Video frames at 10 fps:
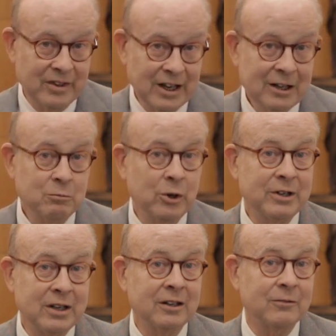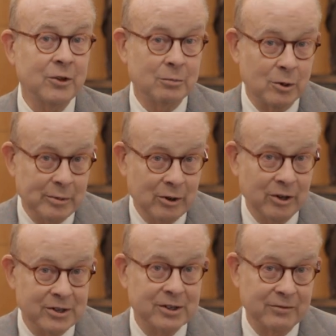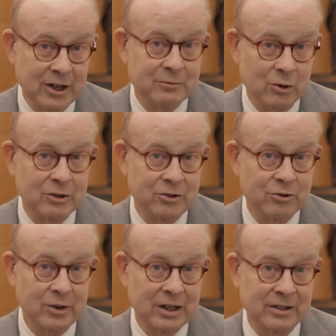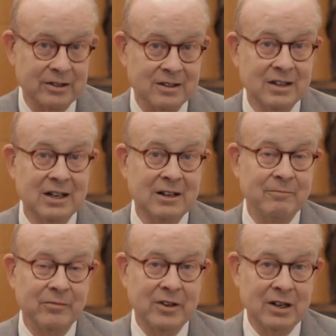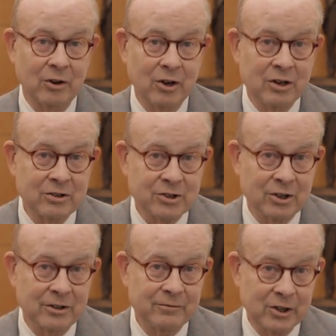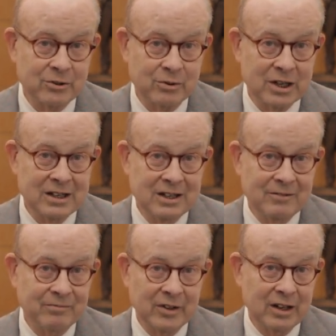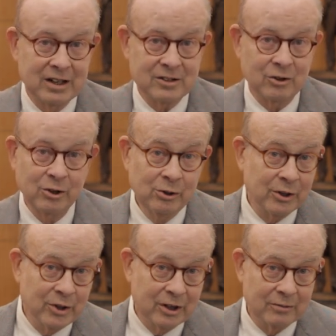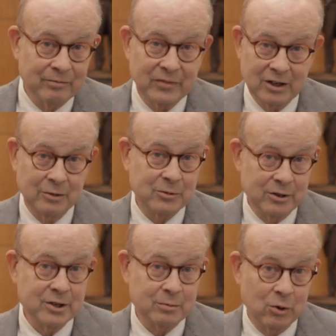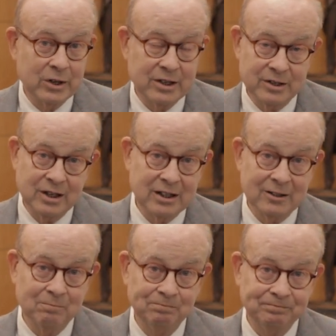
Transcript: That would give the proponents of network neutrality the long sought victory that has eluded them up to this point in time.